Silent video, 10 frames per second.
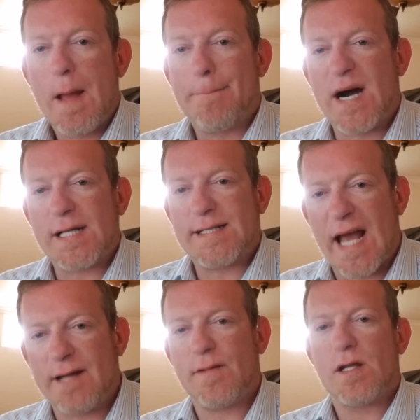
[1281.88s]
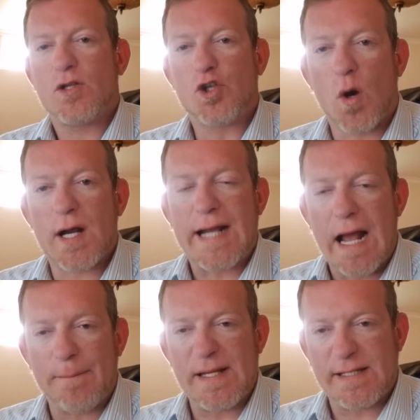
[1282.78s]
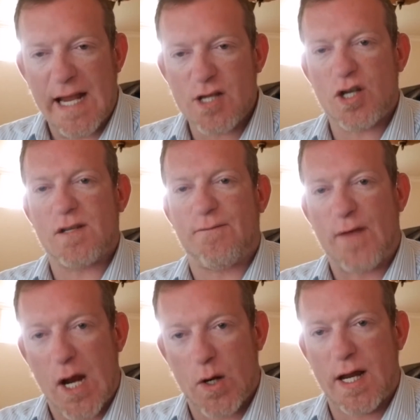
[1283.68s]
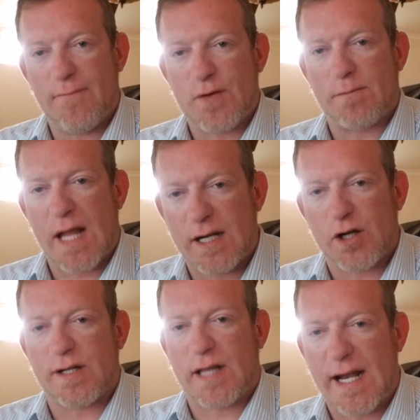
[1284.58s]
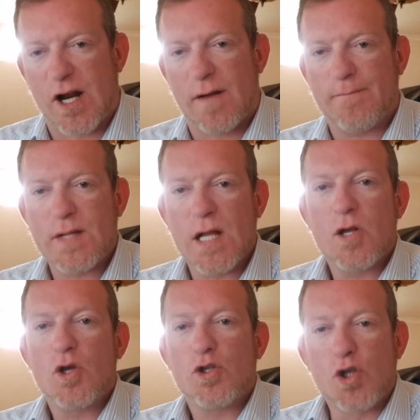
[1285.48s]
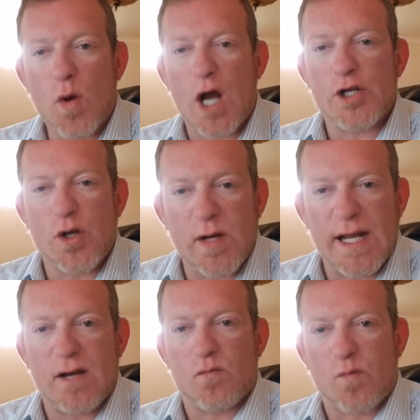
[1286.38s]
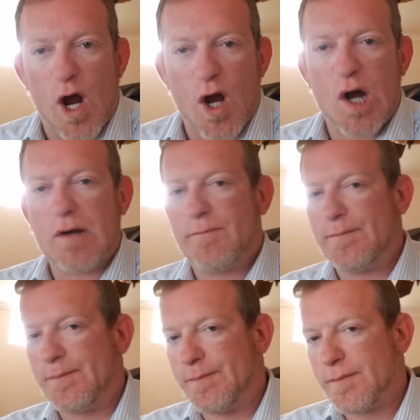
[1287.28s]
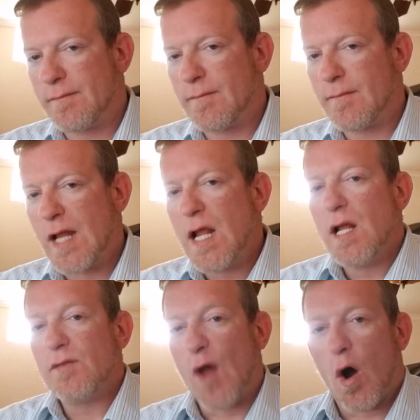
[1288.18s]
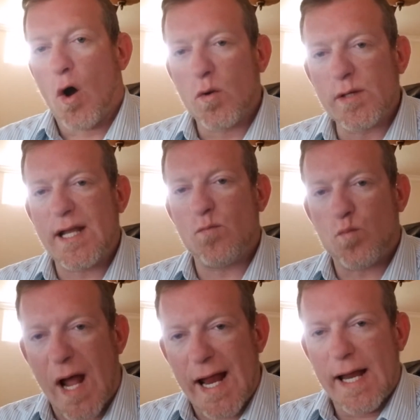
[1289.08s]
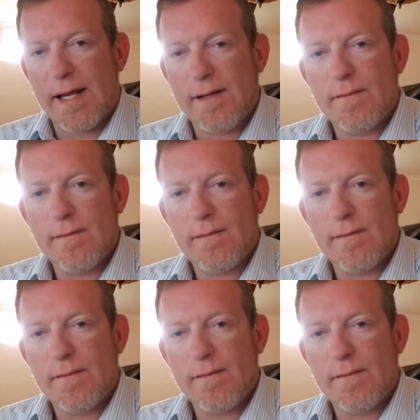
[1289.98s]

but yet your compensations vary from lender to lender, you are doing it wrong. The only way